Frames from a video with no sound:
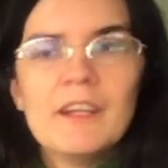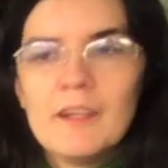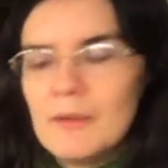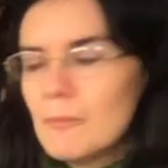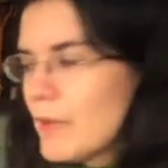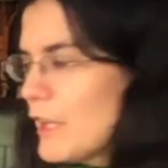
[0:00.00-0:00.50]

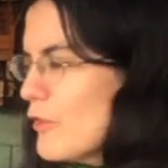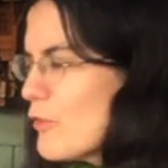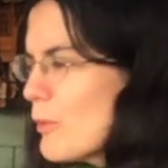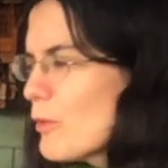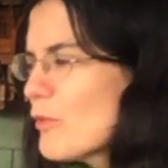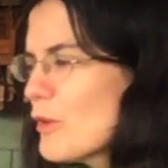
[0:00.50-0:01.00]
But I use
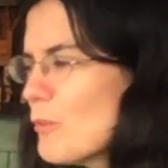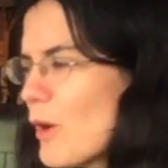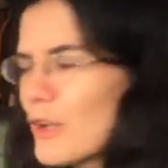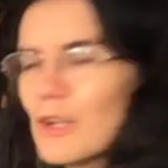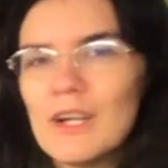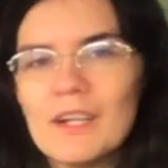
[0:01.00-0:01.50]
mostly
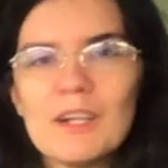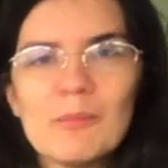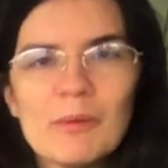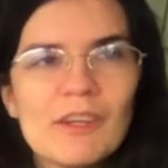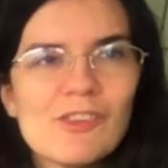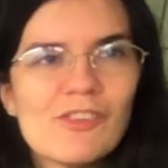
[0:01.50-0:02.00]
watercolor
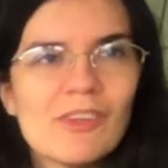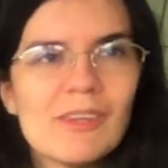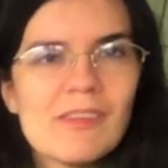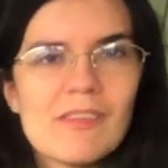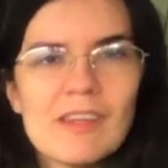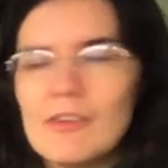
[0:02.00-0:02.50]

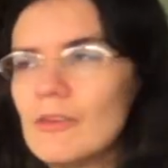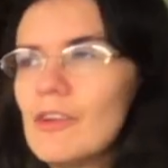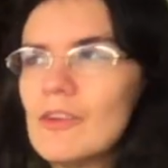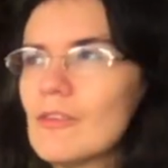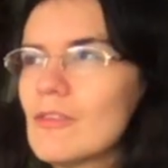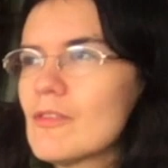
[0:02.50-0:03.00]
brushes. I don't
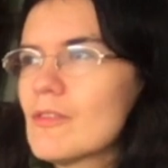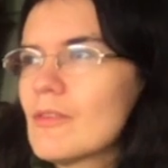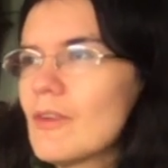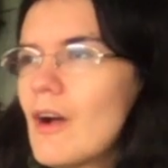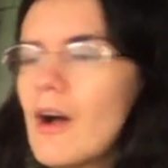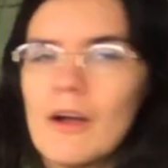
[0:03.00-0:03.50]
use
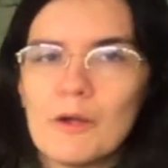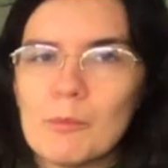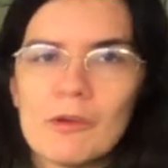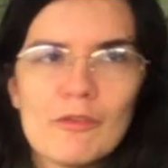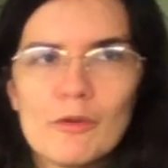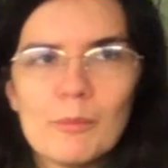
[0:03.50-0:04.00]
hog
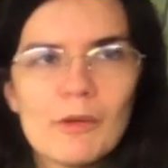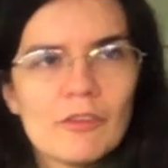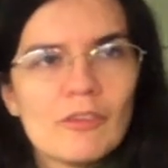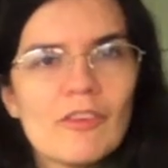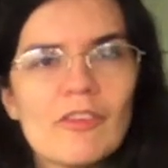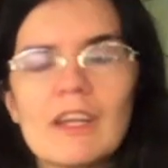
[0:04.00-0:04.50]
bristle
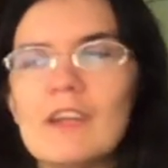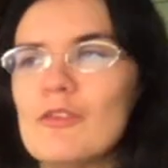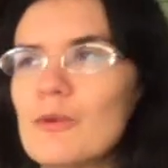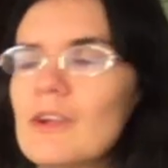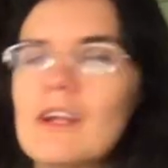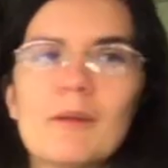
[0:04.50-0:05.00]
brushes, and I do
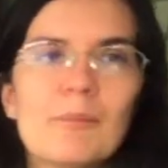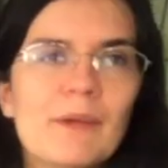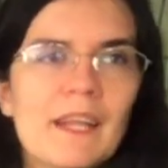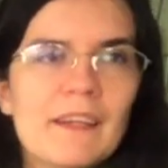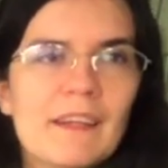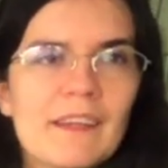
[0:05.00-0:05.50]
a lot of
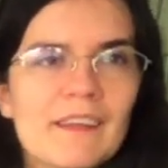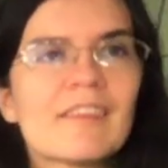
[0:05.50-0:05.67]
blending.